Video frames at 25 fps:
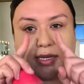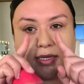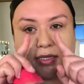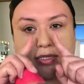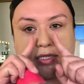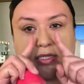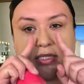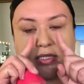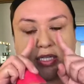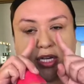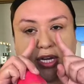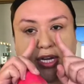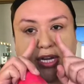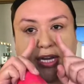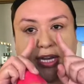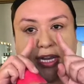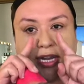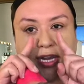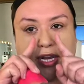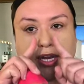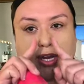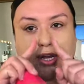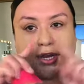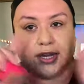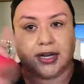start
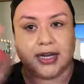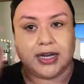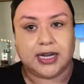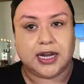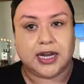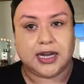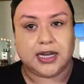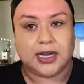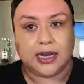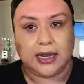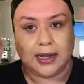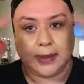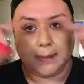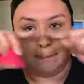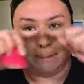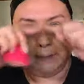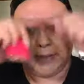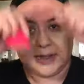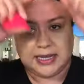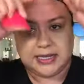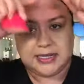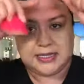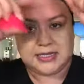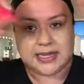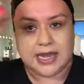here and then kind of like
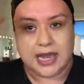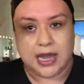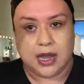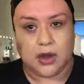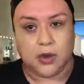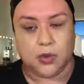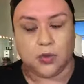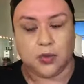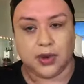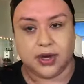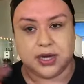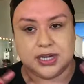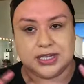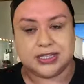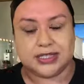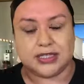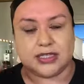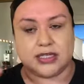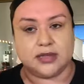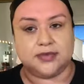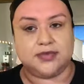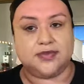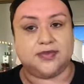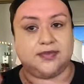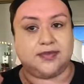blend outwards
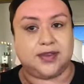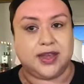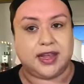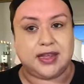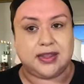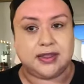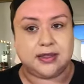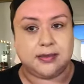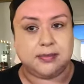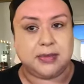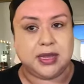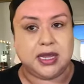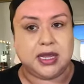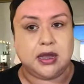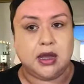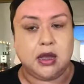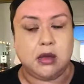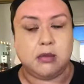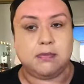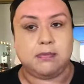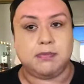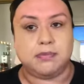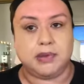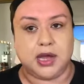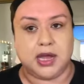to fade the
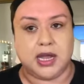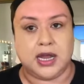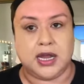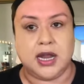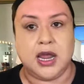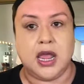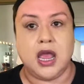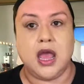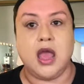makeup, but